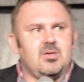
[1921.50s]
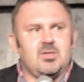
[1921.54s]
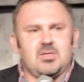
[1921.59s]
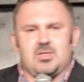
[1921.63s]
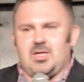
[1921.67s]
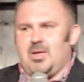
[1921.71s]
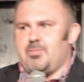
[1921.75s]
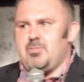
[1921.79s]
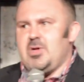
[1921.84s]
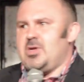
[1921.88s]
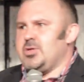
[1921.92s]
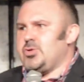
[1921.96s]

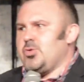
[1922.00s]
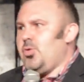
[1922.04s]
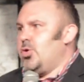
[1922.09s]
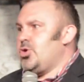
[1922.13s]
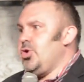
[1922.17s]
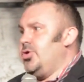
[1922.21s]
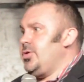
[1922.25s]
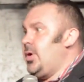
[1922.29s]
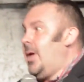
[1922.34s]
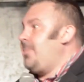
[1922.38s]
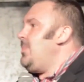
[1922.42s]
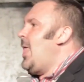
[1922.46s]
It's like middle
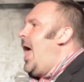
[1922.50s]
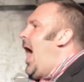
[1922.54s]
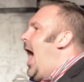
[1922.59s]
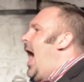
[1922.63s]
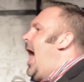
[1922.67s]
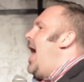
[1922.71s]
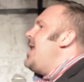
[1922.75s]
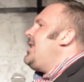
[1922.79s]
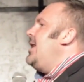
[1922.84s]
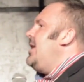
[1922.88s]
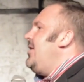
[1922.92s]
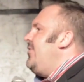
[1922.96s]
school
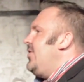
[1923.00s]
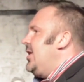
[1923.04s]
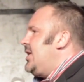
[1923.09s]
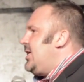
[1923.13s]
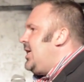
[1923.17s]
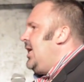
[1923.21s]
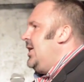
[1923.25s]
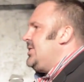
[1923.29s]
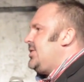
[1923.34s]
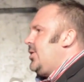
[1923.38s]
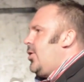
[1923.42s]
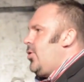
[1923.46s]
I didn't even
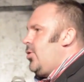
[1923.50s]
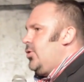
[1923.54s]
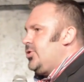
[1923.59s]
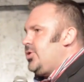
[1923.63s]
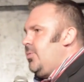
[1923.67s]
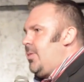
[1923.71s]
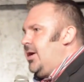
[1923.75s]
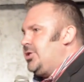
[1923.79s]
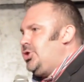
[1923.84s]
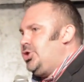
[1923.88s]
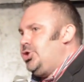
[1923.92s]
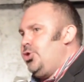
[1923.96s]
kiss a girl
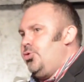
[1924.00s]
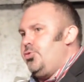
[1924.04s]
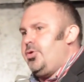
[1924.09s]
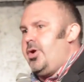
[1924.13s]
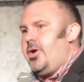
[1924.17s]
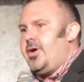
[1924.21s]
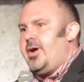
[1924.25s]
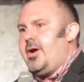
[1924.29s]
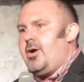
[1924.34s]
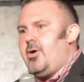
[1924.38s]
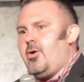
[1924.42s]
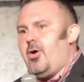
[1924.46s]
till my
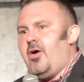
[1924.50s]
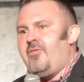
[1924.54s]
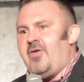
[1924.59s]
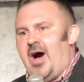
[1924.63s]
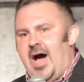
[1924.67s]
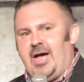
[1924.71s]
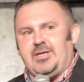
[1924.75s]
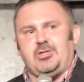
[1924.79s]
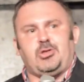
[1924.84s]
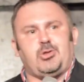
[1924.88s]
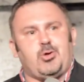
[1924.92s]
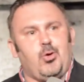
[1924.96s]
junior year of
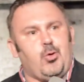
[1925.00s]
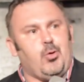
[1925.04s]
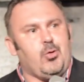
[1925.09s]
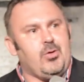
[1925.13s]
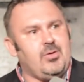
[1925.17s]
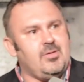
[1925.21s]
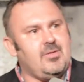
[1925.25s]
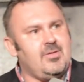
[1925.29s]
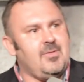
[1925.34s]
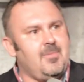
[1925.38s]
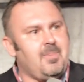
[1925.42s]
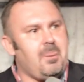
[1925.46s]
high
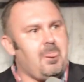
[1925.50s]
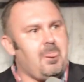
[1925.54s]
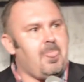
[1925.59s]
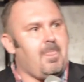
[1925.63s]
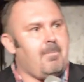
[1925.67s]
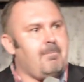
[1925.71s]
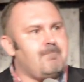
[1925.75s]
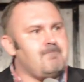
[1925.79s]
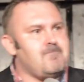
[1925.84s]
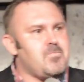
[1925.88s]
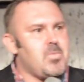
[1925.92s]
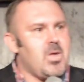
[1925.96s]
school.
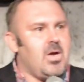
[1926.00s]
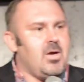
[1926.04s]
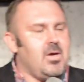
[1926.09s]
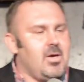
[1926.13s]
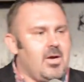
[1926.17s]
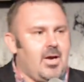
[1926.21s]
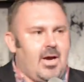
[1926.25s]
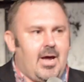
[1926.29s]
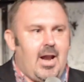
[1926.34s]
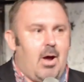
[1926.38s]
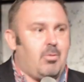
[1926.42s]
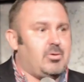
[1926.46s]

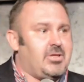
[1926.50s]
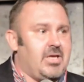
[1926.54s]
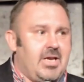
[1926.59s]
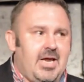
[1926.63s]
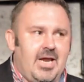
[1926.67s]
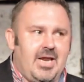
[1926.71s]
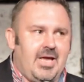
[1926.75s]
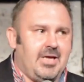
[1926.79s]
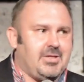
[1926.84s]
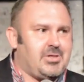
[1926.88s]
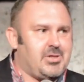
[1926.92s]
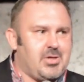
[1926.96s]
And I was an
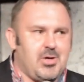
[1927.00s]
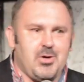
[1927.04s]
idiot